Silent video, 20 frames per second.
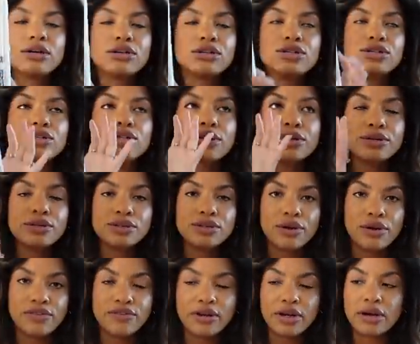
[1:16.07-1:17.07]
are so
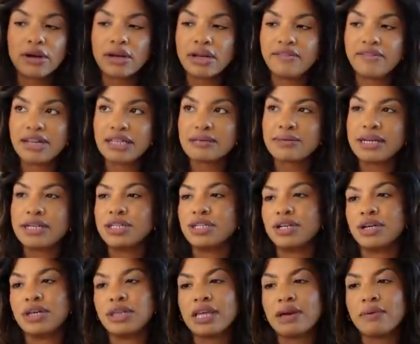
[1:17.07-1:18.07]
soft, I can't even explain to you.